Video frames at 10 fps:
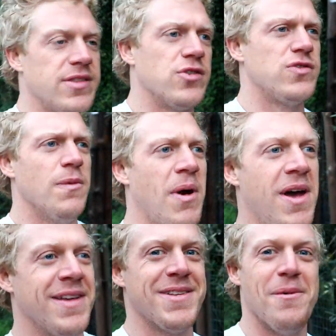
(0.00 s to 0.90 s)
took
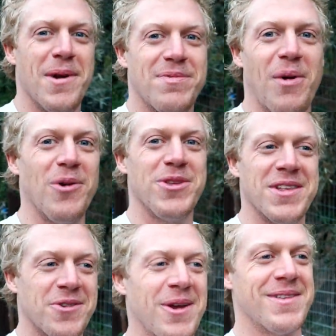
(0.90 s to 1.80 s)
so much
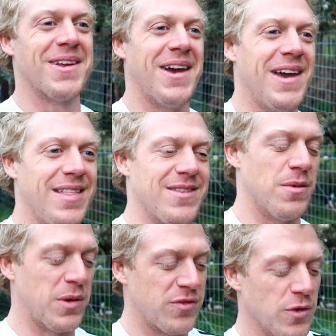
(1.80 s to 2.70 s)
protein drinks and I ate
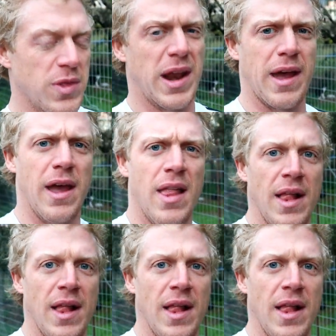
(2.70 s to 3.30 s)
so much food that I